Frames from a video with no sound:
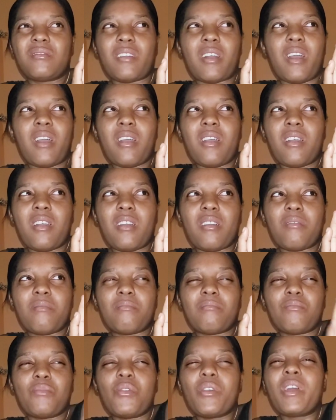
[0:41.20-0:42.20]

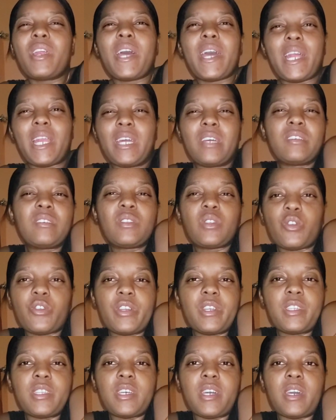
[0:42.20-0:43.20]
More likely a
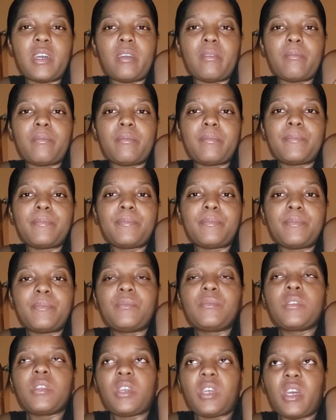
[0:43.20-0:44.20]
story time.
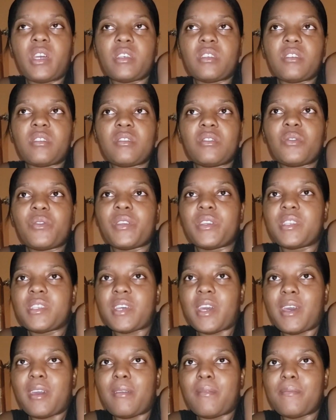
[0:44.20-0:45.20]
Yes, a story
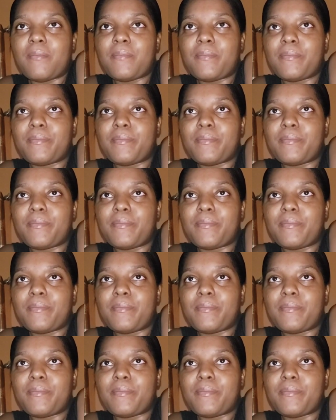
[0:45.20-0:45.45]
time.